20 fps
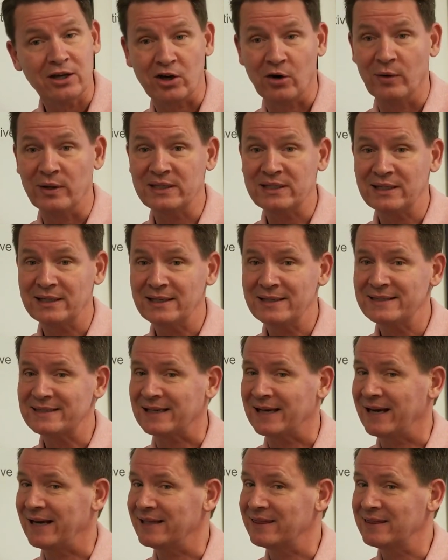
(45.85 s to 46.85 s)
Coincidence?
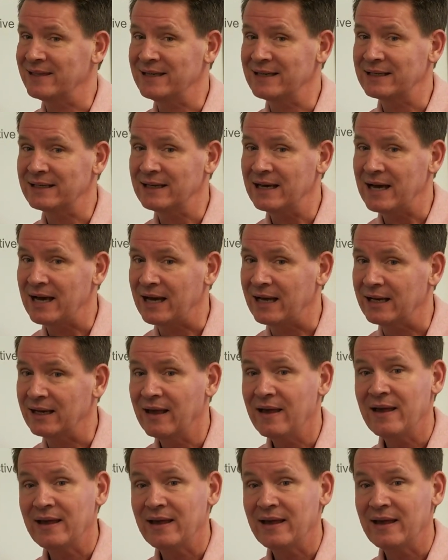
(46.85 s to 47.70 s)
I think not.